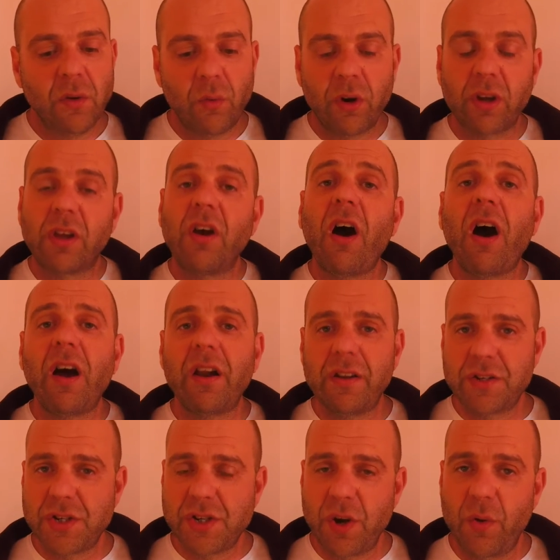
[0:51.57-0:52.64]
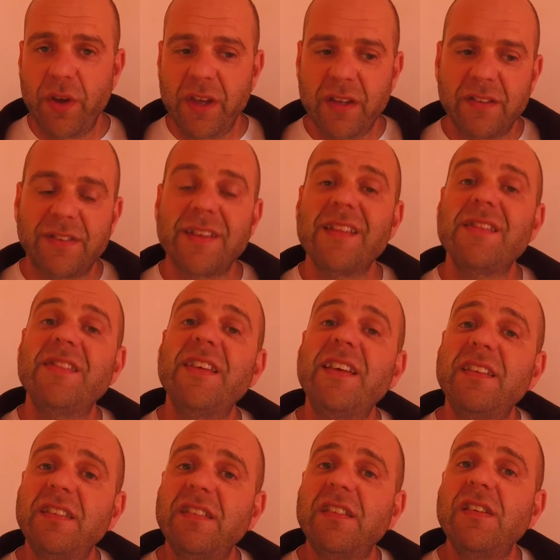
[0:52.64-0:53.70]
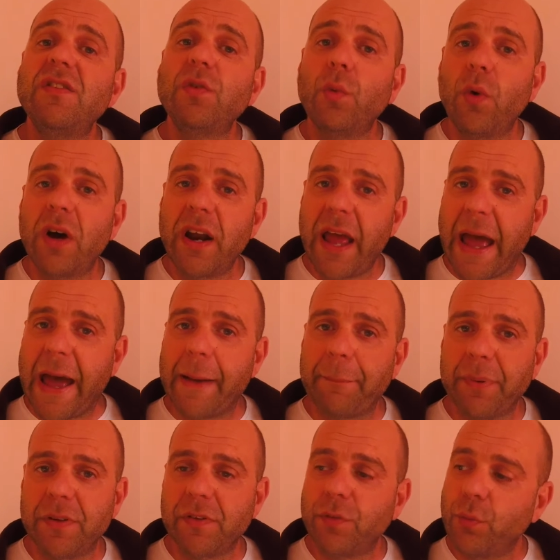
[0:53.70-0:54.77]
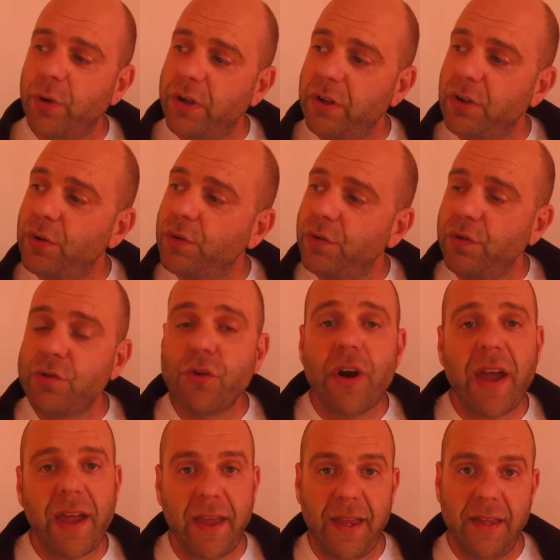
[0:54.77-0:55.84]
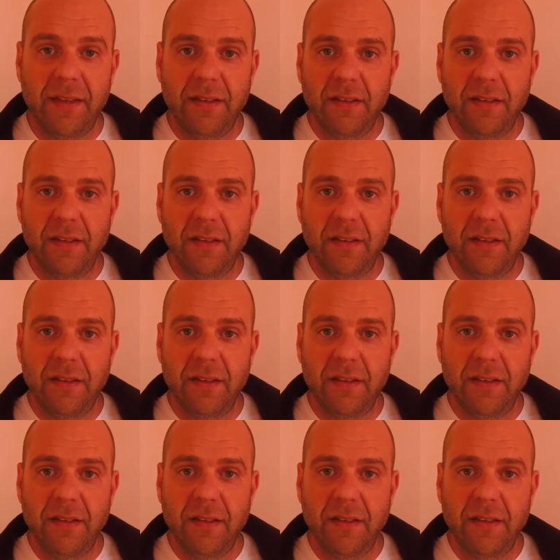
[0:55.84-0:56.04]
where God is showing us this is what happens when you stray.